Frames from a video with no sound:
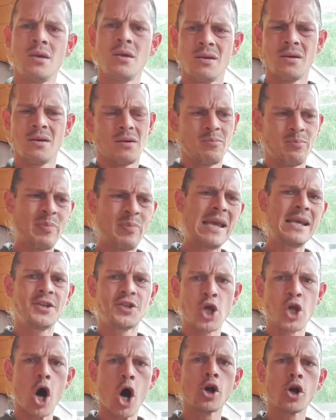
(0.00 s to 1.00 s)
one big
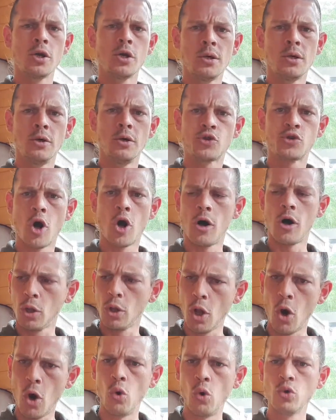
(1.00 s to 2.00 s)
dog who's got
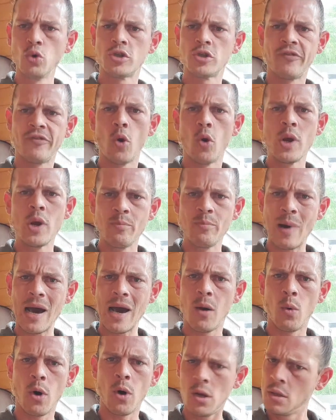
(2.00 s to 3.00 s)
loads of voting
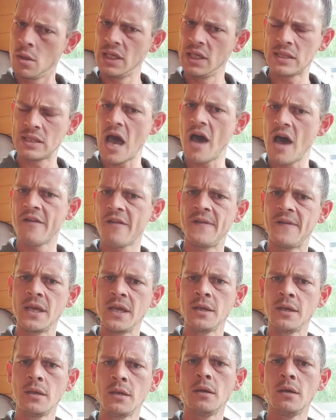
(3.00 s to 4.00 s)
power, is that a
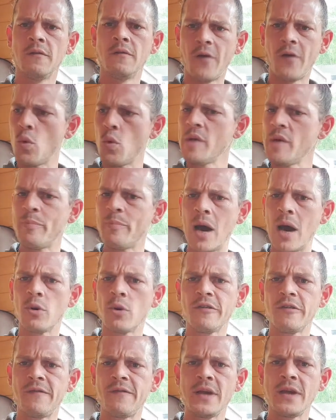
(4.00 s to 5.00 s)
thing? Voting power a
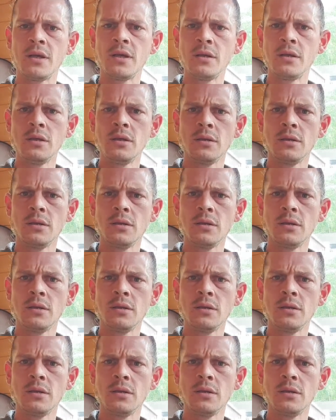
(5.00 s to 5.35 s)
thing?